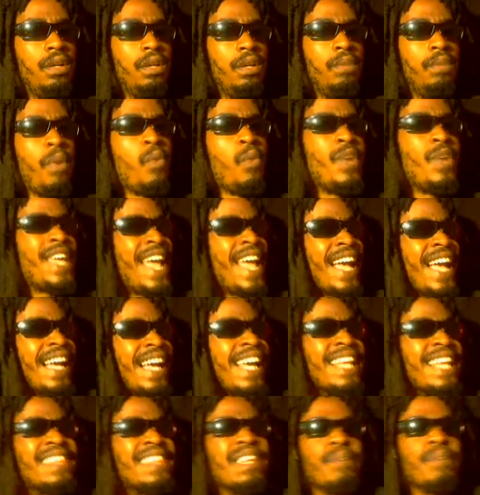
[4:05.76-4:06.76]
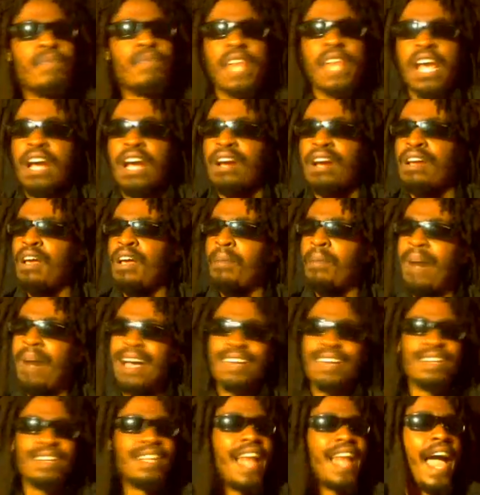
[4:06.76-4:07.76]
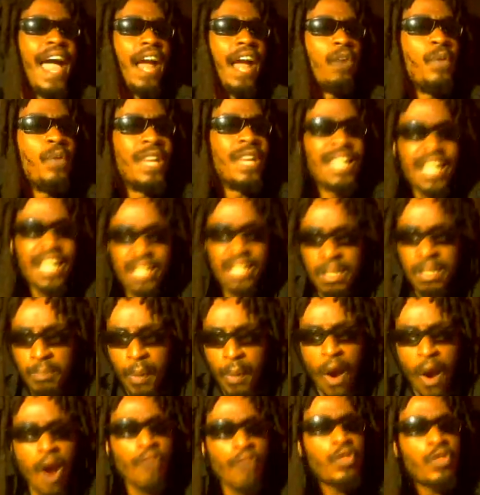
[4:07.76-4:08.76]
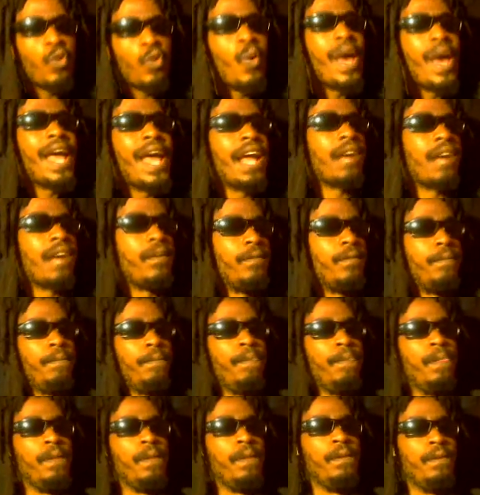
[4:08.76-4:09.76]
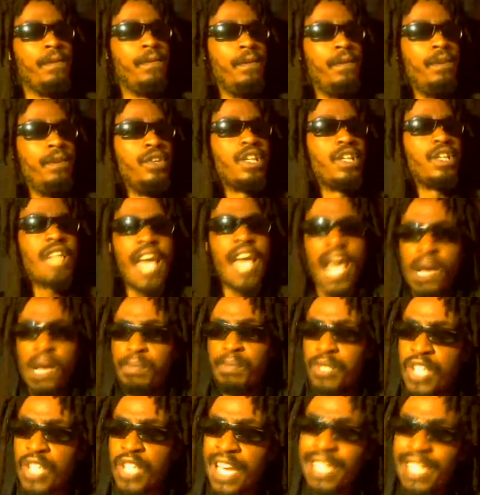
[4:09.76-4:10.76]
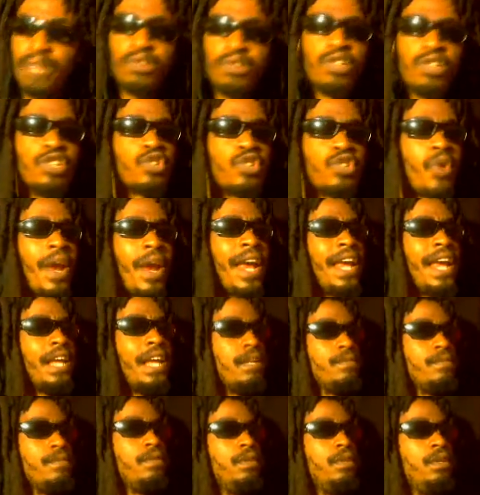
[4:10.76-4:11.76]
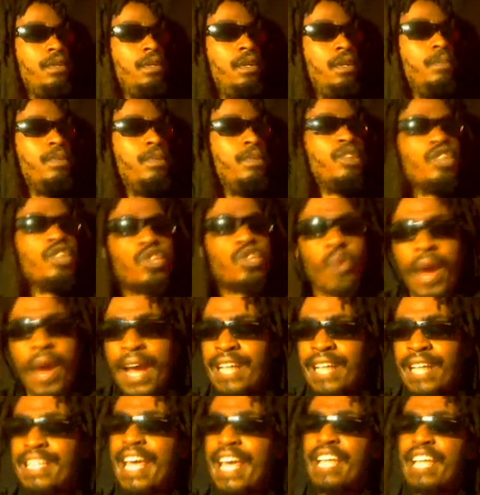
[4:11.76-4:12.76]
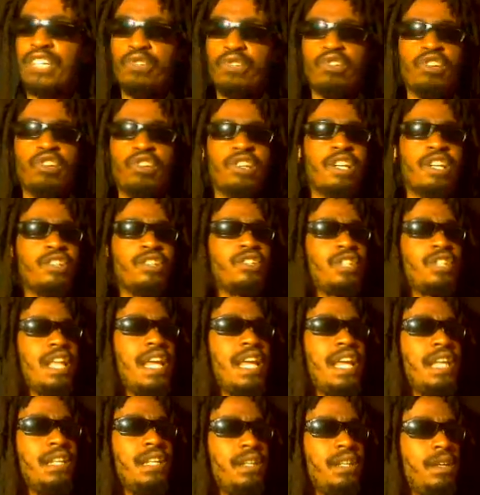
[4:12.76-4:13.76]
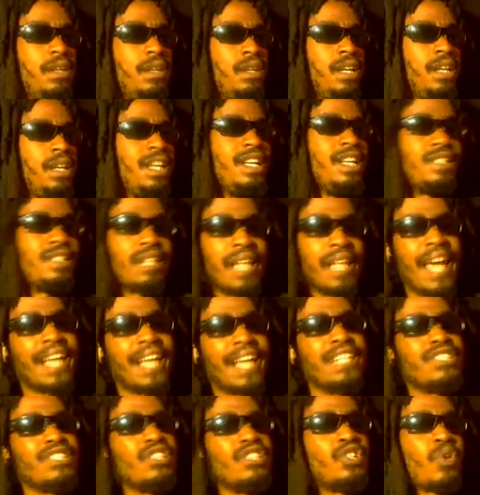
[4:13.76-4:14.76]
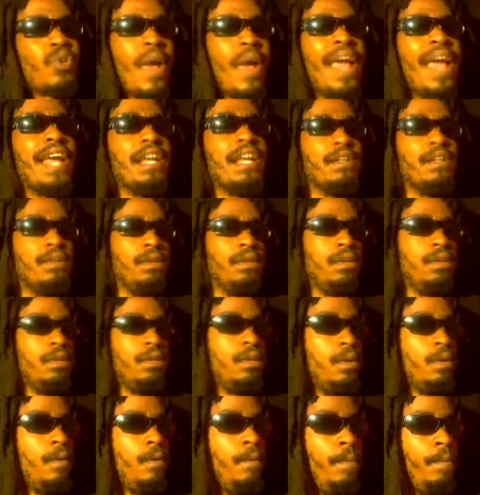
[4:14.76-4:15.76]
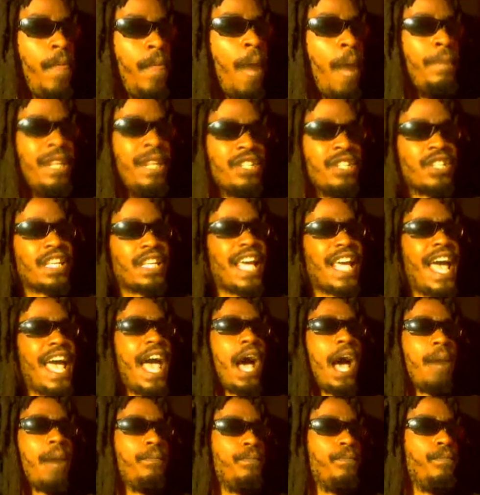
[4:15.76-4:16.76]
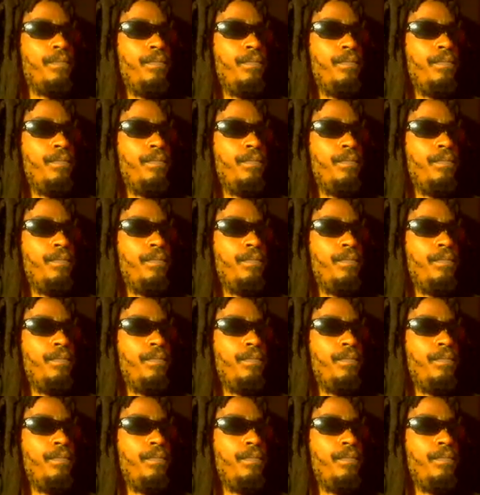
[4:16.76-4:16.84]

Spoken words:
But we can't get them there by intellect. We can get them part the way. The cab will take you to the train, but the train takes you to another state. Intellect is the train. Is the cab.